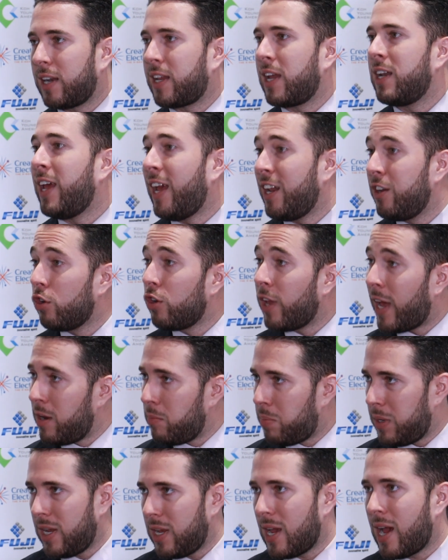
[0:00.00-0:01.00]
that can handle
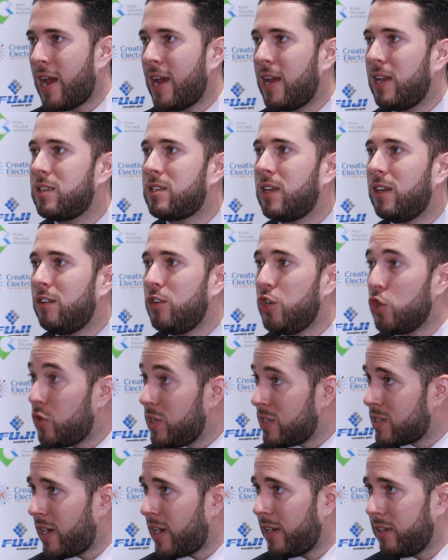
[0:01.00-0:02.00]
NPIs and
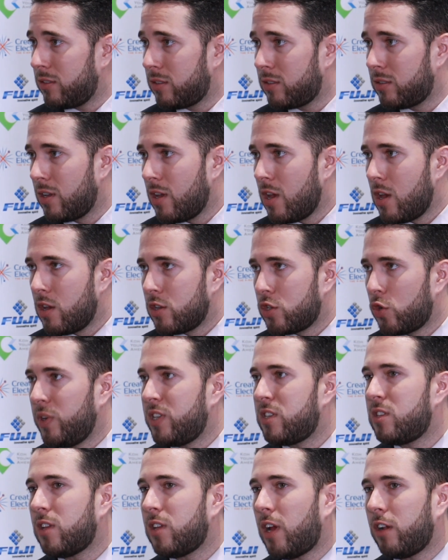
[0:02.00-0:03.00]
new designs.
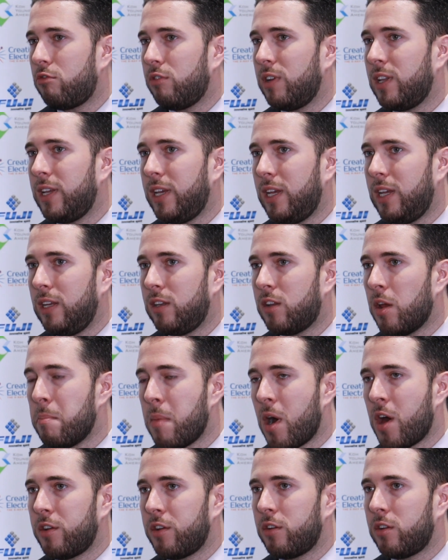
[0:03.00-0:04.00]
So it's not really
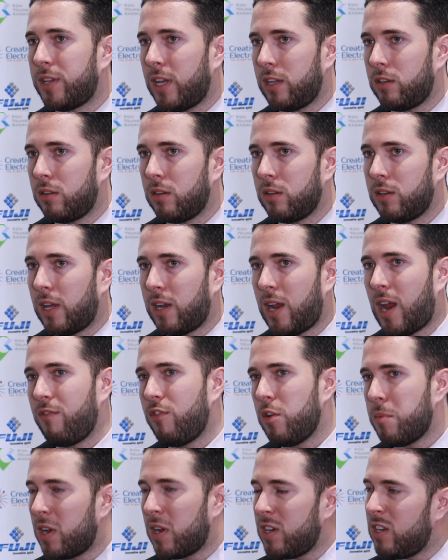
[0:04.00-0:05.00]
the model that
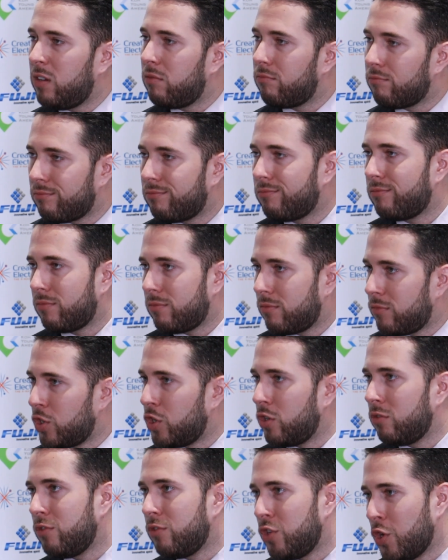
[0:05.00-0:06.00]
everybody
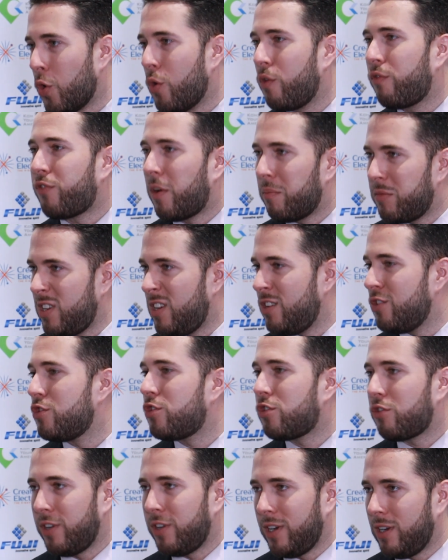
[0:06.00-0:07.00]
know from the
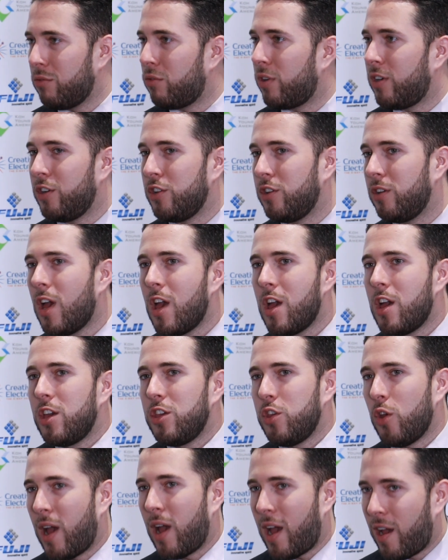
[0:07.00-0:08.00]
industry where
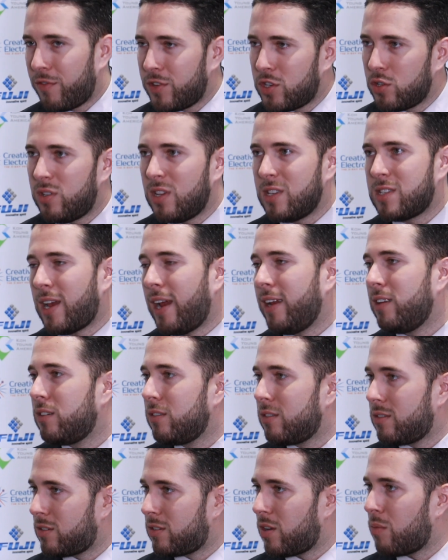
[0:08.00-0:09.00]
you have to
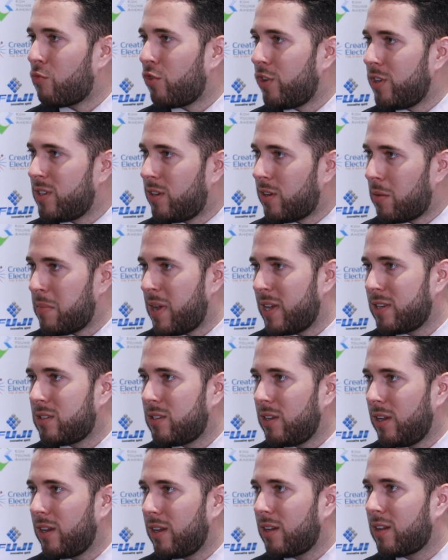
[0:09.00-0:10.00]
design somewhere
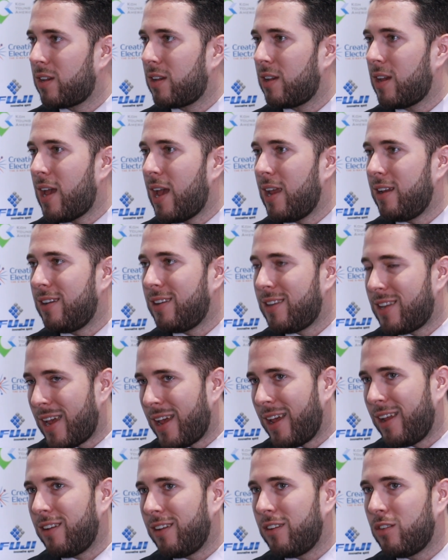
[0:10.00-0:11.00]
domestic and
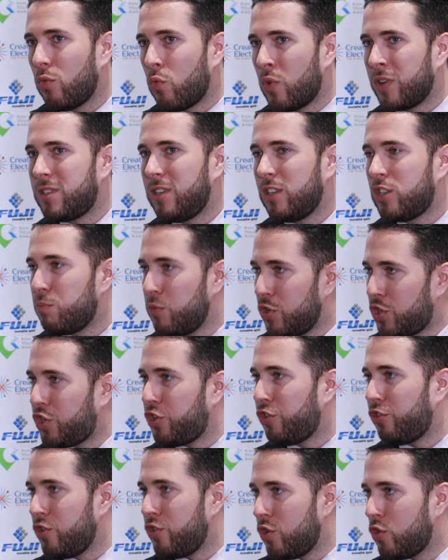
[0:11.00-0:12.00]
then once it's
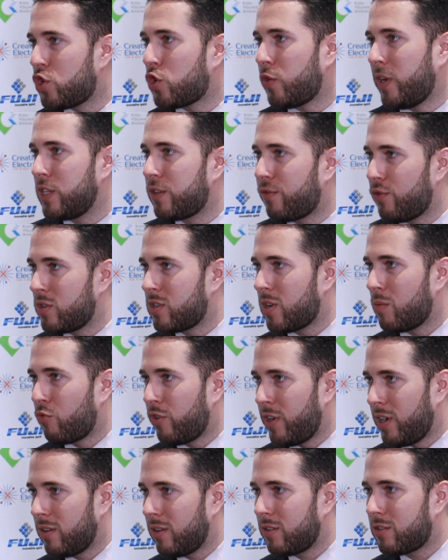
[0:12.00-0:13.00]
mature you transfer
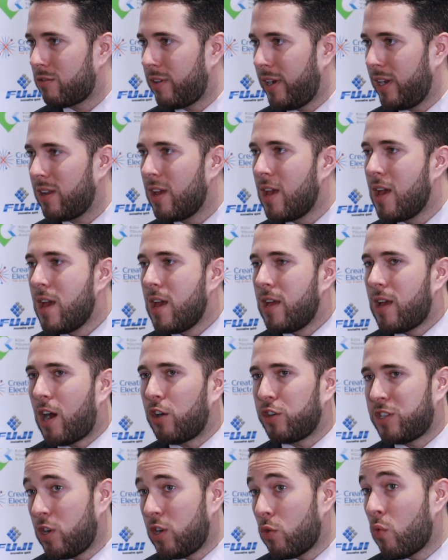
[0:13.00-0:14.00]
somewhere else, right?
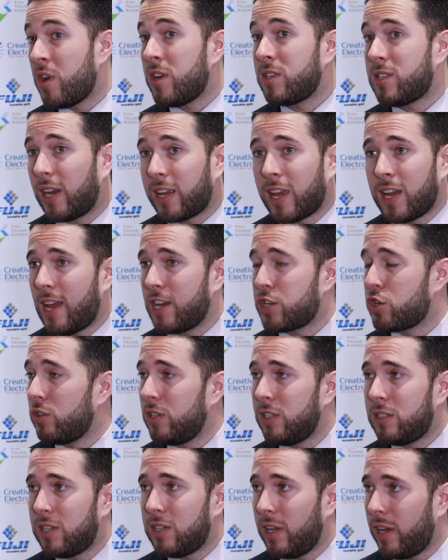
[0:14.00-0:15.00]
Our Tijuana site can
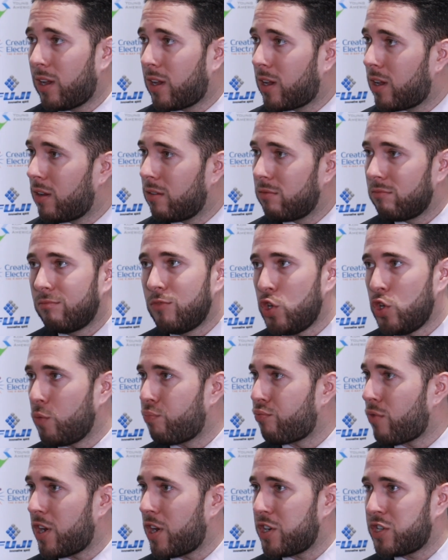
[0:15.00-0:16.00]
actually take
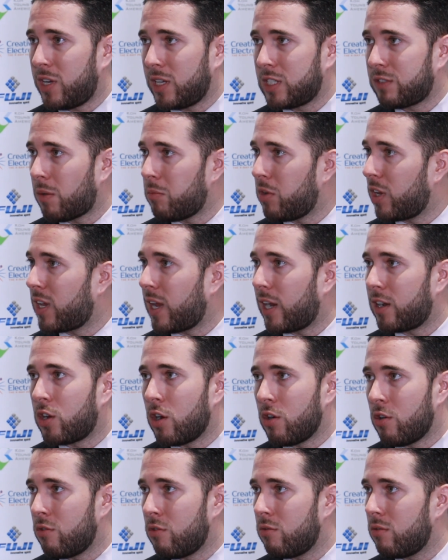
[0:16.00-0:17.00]
new projects from the
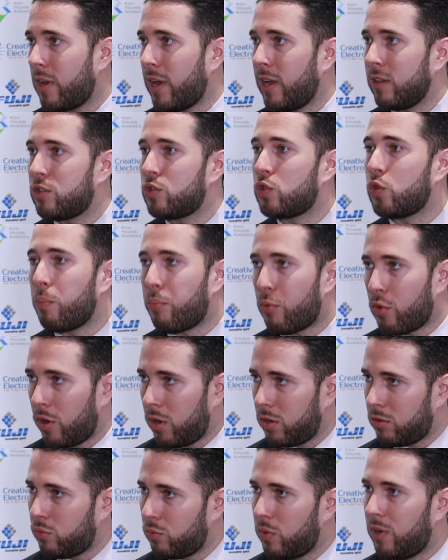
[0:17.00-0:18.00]
get-go and
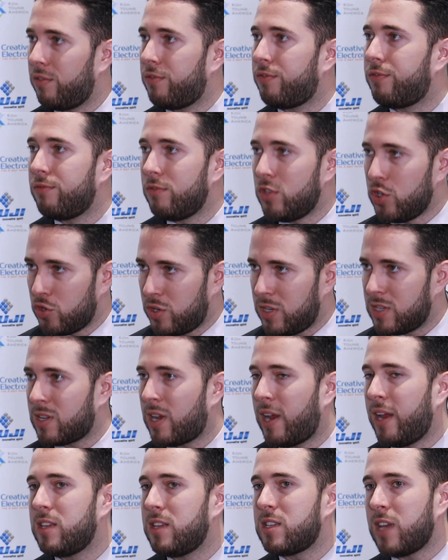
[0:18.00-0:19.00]
support with new
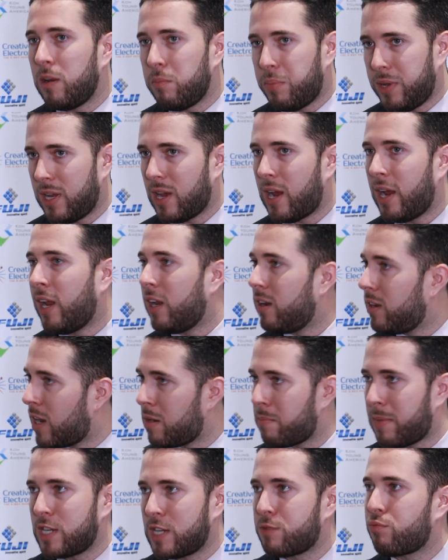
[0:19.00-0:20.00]
designs, NPI,
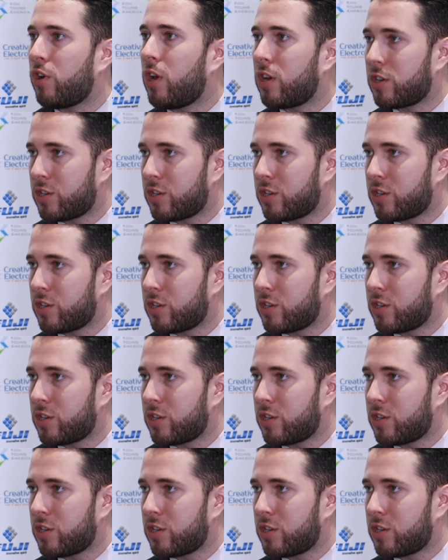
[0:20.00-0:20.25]
and then mass